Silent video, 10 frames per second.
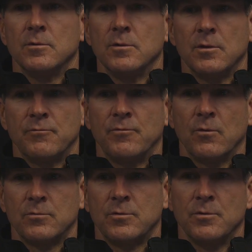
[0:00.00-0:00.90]
looking
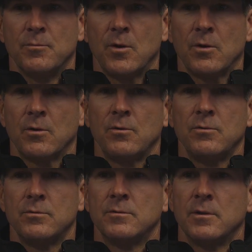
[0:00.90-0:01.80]
forward to tomorrow.
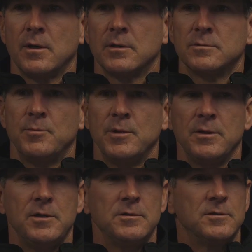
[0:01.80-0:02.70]
I guess it
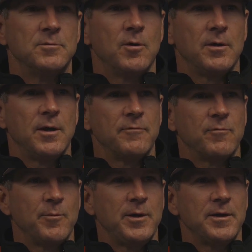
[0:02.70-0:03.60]
would be the easiest way
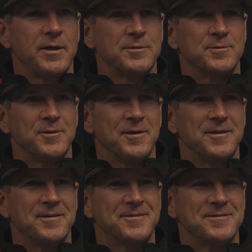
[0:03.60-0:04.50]
for me to answer that.